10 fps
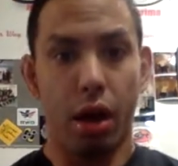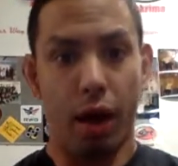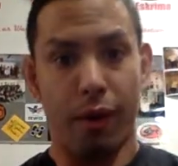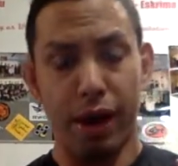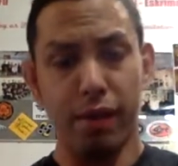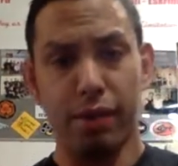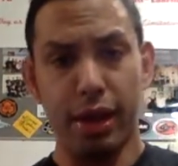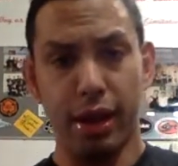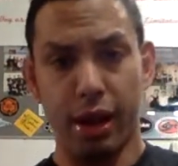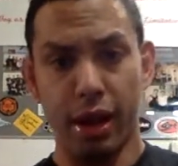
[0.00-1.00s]
A lot of
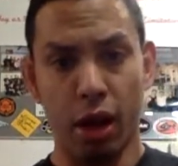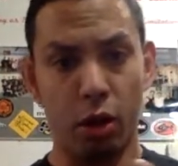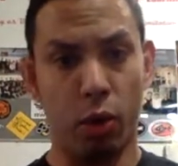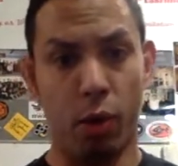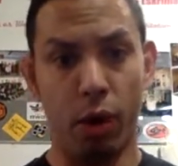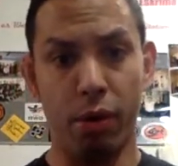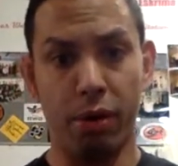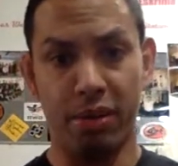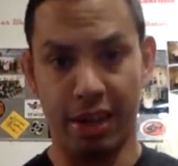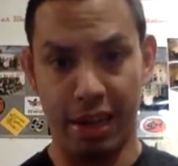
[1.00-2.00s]
the core
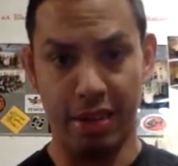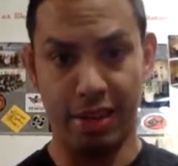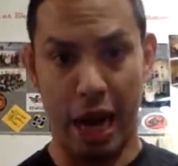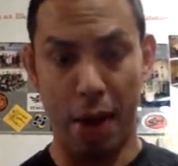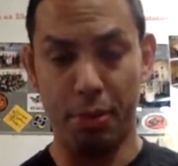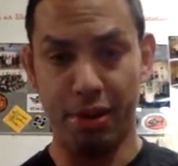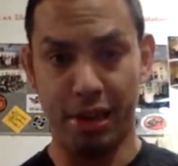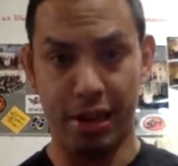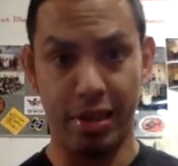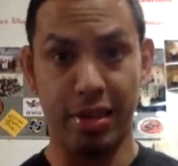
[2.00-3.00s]
routines, ab
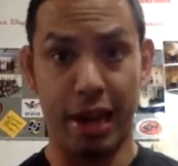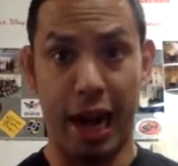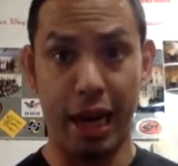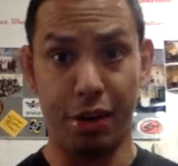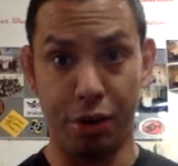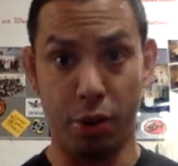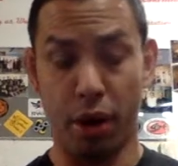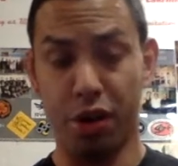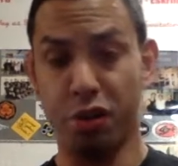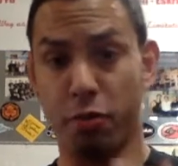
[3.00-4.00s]
routines that I do
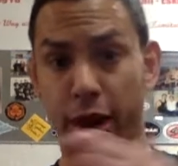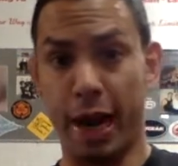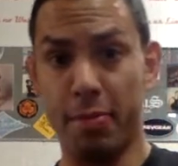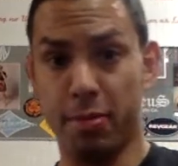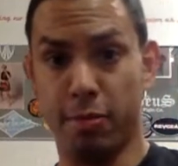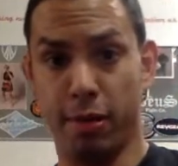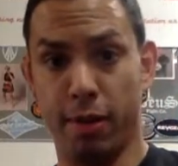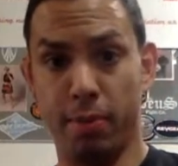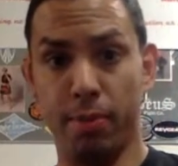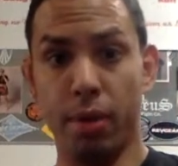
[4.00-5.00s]
are derived
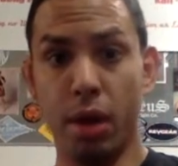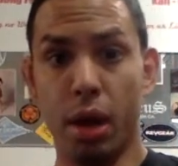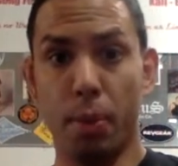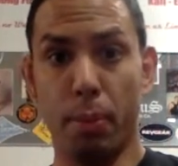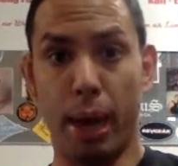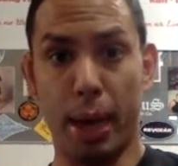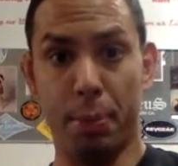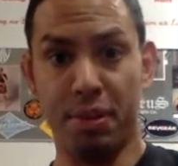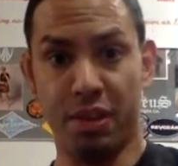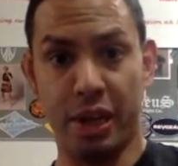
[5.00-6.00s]
from my
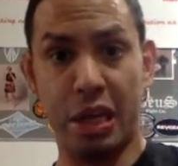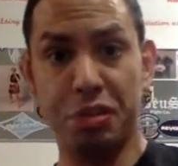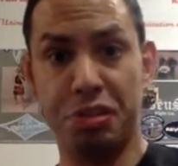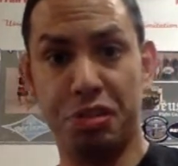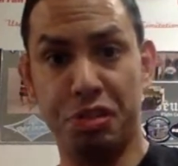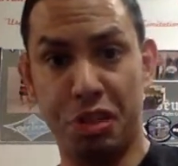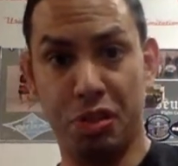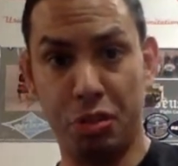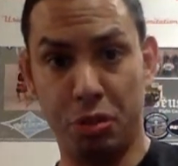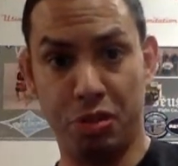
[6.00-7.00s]
Brazilian
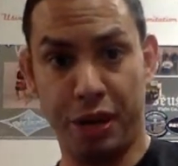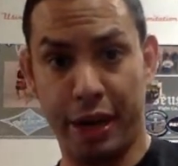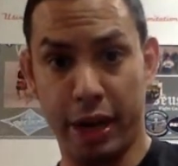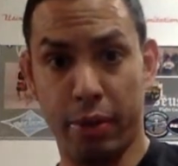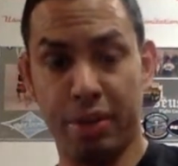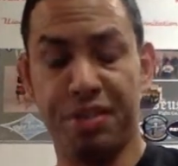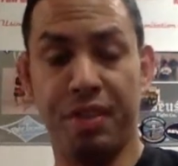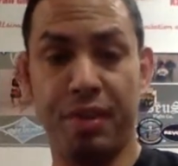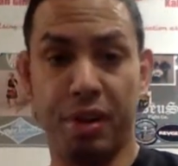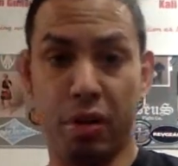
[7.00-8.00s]
Jiu-Jitsu training, which,
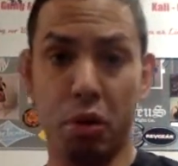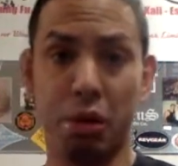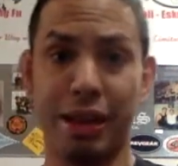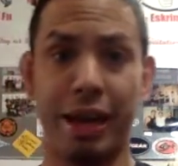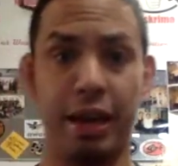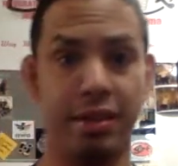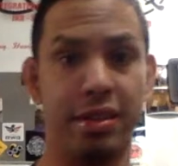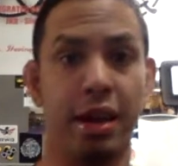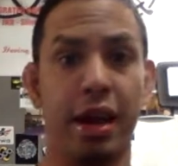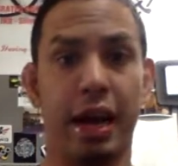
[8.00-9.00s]
if you don't know what that is,
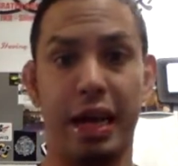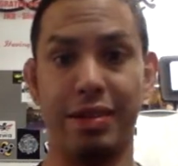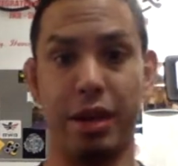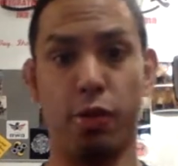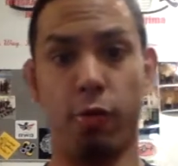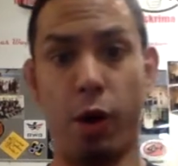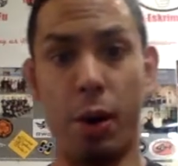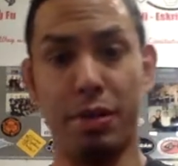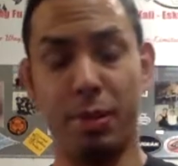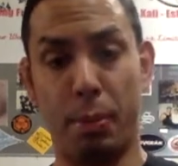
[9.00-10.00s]
it's
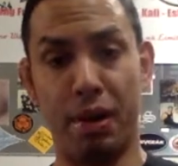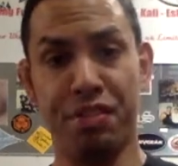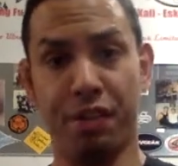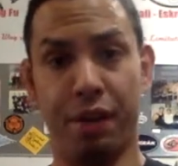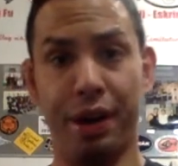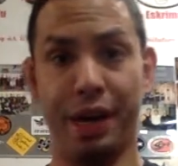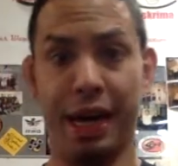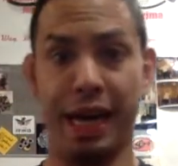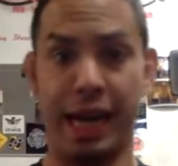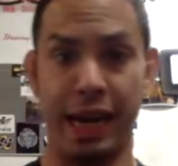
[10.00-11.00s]
a martial art
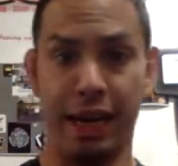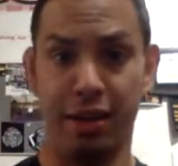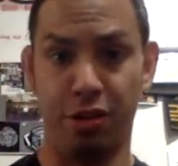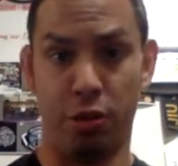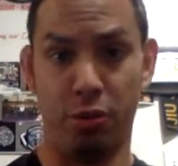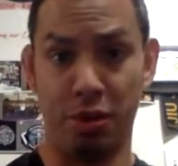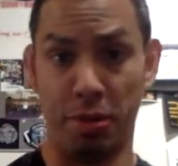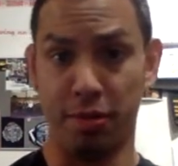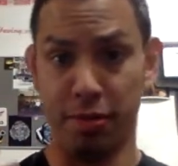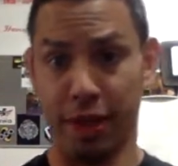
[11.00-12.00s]
dedicated to
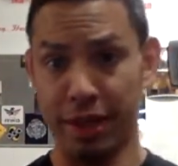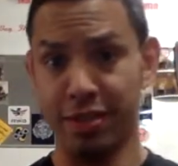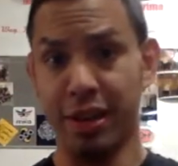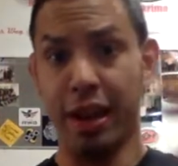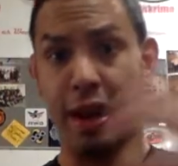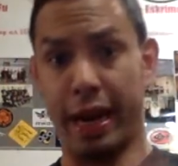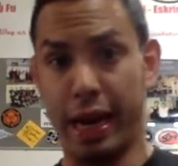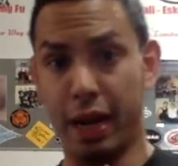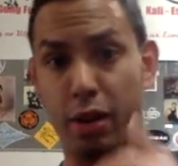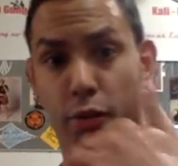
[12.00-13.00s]
self-defense
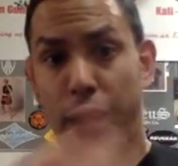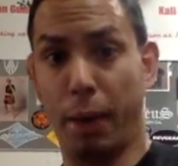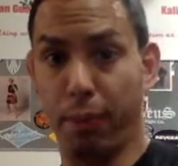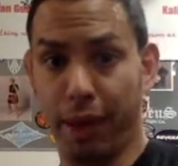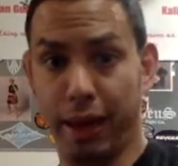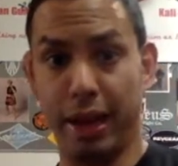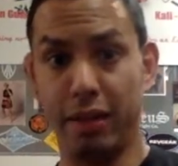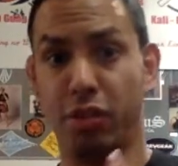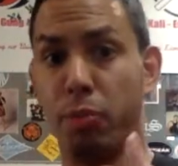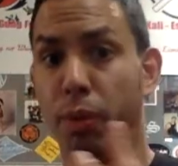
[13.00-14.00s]
and grappling,
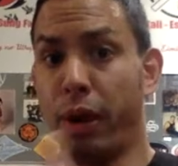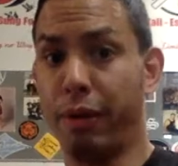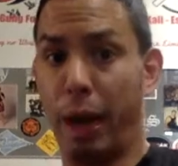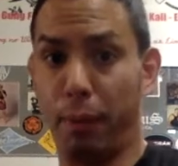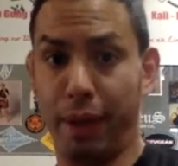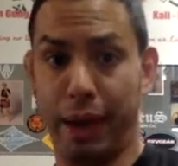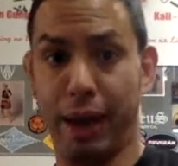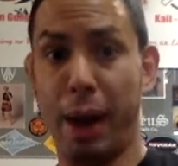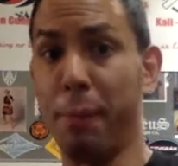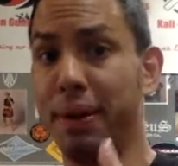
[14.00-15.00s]
and sport grappling and
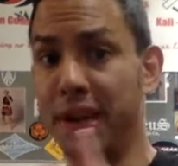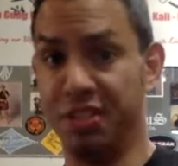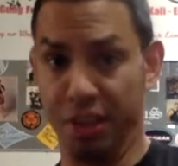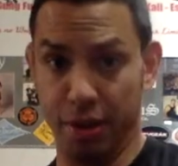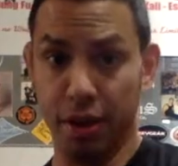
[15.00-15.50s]
competition.